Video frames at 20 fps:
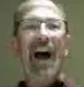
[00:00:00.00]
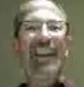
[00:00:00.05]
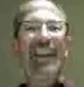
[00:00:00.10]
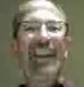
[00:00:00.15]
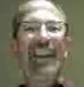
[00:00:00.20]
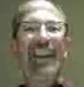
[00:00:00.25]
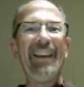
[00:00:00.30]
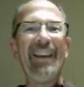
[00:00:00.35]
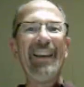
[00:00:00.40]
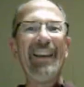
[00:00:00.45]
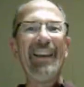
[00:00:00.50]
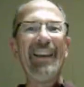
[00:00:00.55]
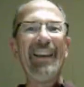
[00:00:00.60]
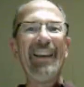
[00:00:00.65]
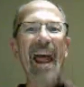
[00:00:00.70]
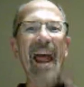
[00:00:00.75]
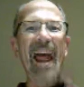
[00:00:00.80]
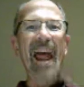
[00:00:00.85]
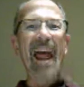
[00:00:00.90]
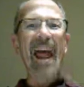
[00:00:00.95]
I
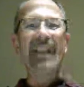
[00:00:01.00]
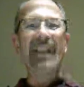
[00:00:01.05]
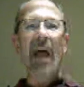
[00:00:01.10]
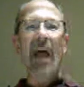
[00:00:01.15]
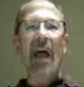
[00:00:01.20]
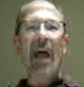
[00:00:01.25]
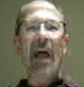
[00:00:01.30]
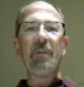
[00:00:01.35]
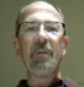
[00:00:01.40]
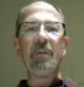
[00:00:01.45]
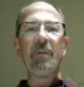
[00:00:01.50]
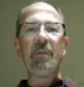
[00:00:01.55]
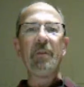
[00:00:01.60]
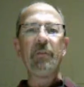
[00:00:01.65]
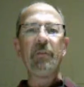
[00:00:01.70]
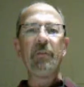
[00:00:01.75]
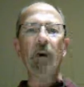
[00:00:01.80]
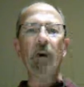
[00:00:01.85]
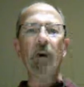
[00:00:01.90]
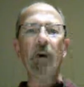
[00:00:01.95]
cannot copy
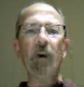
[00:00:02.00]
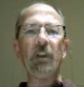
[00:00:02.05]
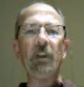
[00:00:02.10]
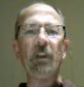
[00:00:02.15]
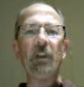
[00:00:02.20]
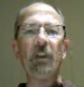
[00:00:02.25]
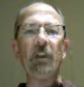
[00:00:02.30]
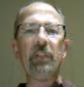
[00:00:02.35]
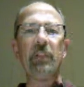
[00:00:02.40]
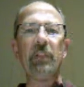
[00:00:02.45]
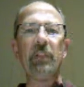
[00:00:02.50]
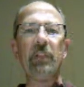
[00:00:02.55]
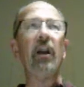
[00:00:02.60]
this formula